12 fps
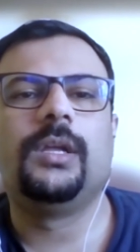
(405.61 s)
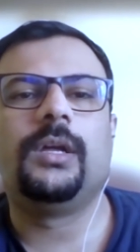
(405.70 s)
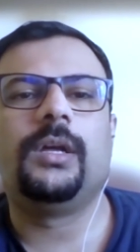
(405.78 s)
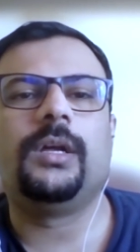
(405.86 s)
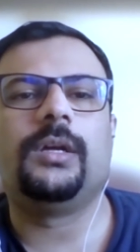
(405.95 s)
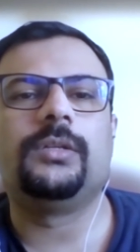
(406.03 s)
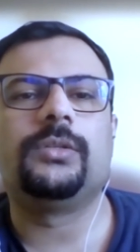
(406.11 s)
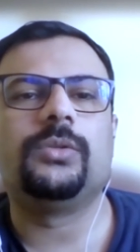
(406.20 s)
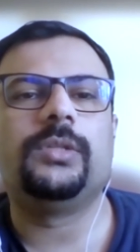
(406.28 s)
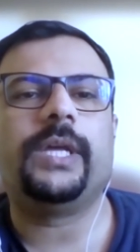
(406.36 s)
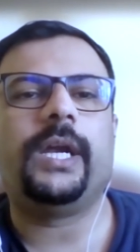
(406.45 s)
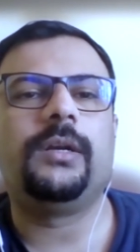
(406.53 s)
Uh, so
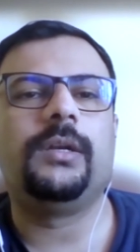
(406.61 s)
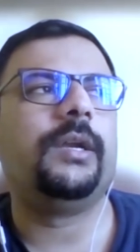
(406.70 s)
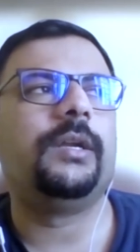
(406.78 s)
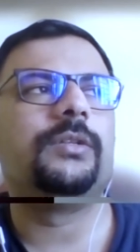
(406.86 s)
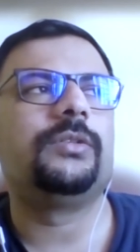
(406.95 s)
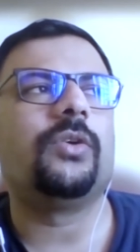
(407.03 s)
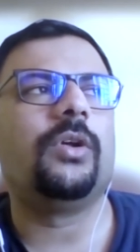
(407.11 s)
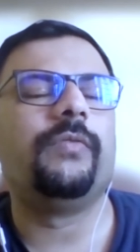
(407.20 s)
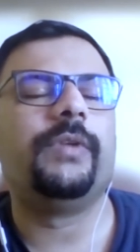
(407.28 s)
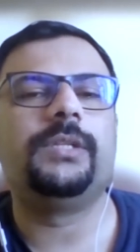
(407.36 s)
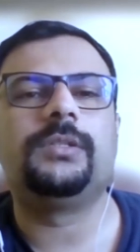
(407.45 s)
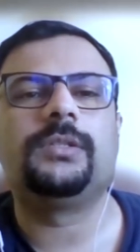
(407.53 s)
that it's
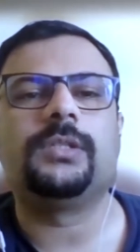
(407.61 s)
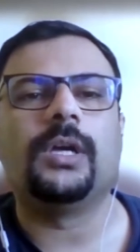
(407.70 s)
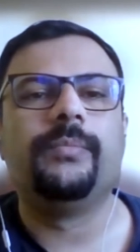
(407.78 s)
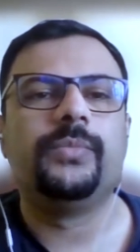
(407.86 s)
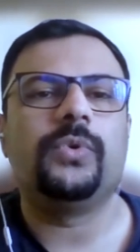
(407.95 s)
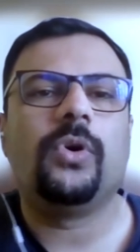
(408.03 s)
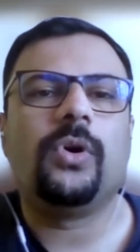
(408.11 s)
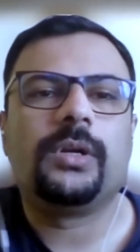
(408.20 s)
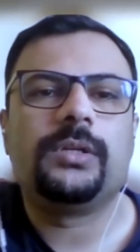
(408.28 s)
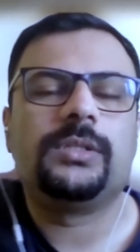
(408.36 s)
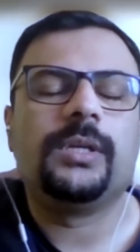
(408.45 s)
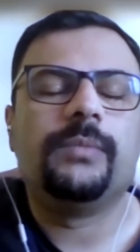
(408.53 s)
always some
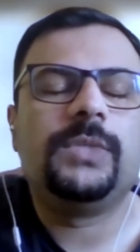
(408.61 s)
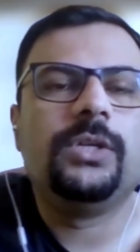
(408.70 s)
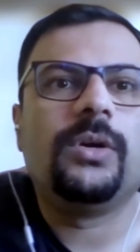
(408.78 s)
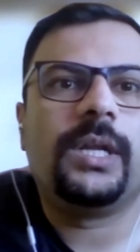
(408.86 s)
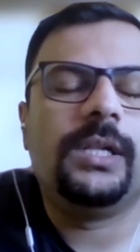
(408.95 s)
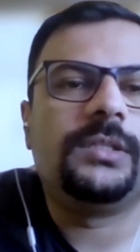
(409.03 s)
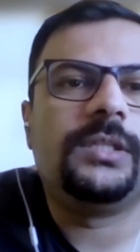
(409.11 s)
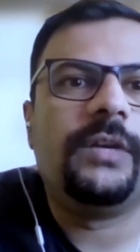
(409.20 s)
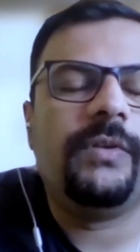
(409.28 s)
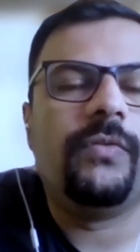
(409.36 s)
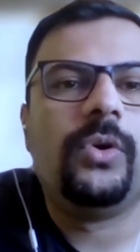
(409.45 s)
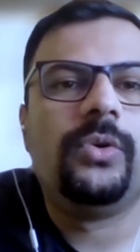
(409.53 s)
or something or else that
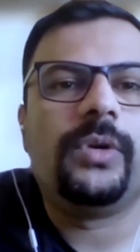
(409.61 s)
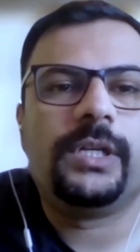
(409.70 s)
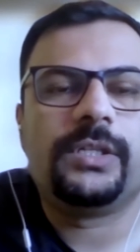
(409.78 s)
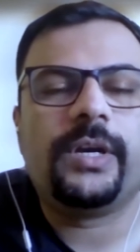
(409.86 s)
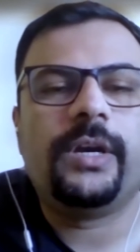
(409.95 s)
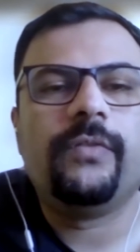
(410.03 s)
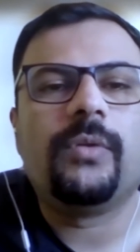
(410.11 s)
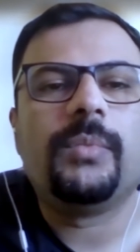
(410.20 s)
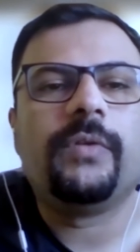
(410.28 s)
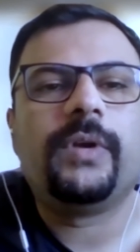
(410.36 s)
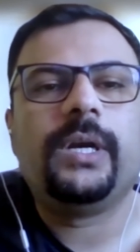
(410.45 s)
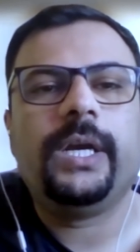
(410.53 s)
we want to understand from
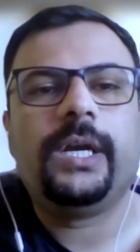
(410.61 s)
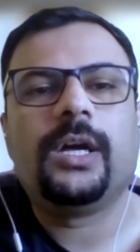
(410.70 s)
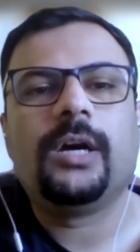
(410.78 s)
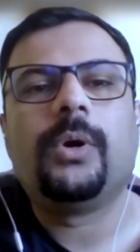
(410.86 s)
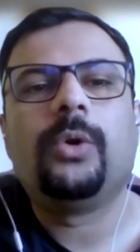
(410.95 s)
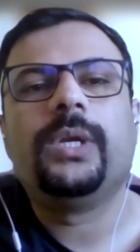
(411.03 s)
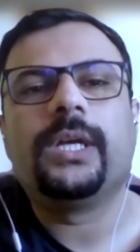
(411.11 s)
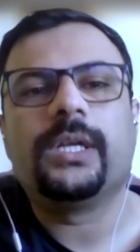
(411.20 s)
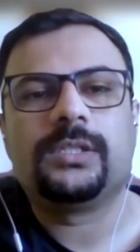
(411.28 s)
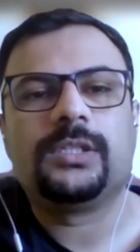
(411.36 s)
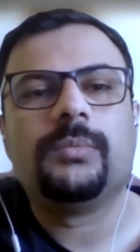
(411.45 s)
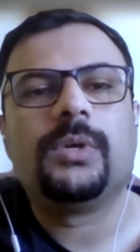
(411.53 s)
our data about the
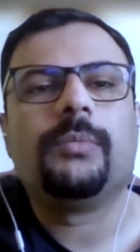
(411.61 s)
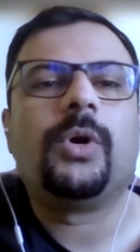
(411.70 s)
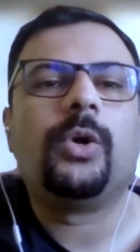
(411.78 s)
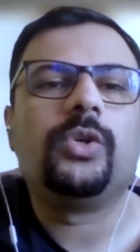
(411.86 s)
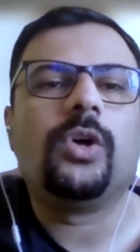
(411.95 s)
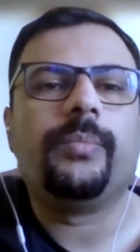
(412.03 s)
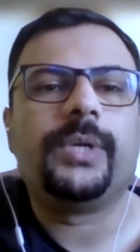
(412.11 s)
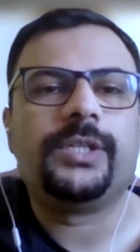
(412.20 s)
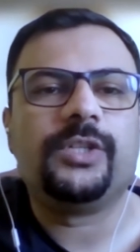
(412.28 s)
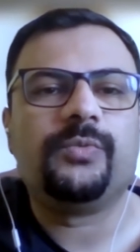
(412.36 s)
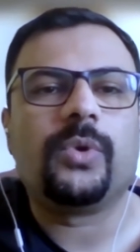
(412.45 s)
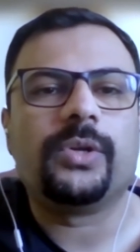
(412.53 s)
customer, about the
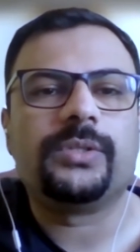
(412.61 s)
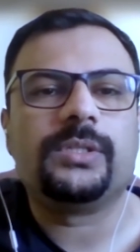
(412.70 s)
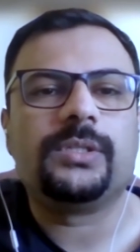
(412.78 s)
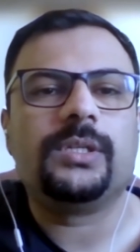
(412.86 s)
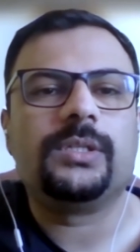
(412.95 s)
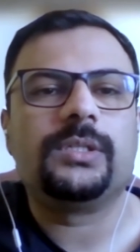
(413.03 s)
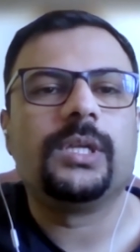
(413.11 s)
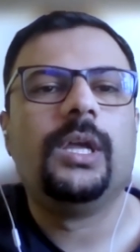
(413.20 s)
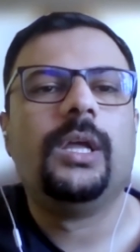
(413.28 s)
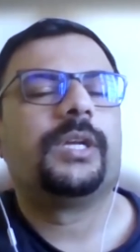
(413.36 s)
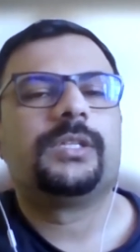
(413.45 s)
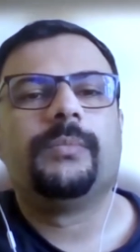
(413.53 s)
operations processes,
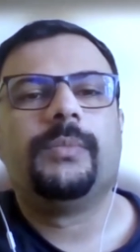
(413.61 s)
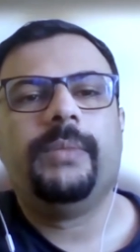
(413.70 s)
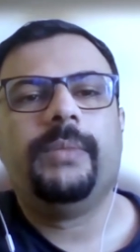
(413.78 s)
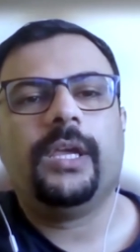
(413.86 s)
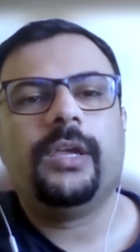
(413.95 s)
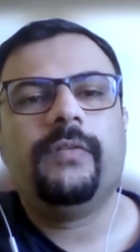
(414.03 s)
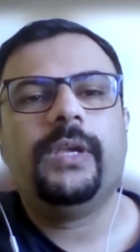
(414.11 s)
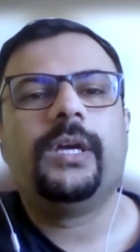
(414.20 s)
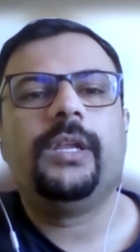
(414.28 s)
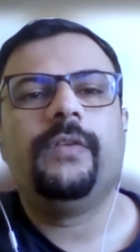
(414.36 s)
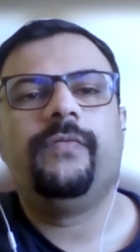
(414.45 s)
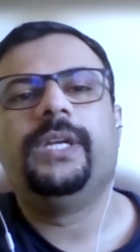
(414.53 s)
customer behavior,
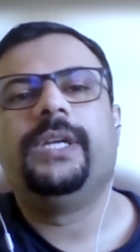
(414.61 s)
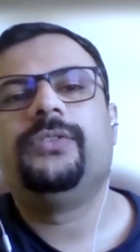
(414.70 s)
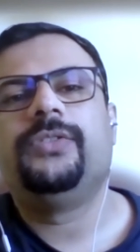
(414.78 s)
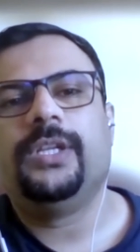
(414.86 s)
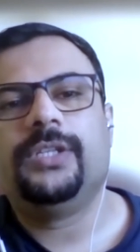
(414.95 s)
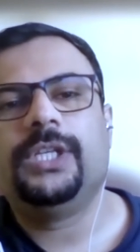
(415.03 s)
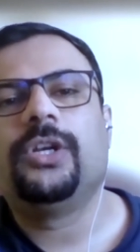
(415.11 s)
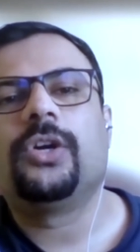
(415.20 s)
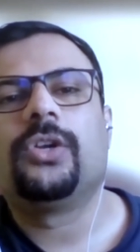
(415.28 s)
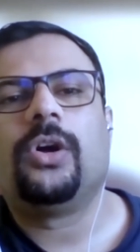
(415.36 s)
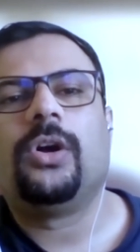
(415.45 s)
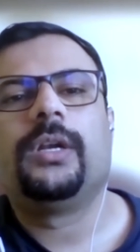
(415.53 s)
if it is changing
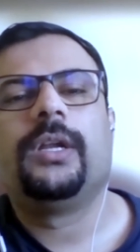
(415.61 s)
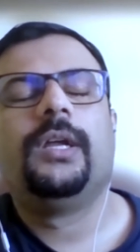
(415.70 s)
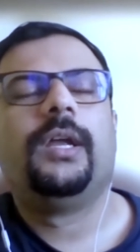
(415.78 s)
or not.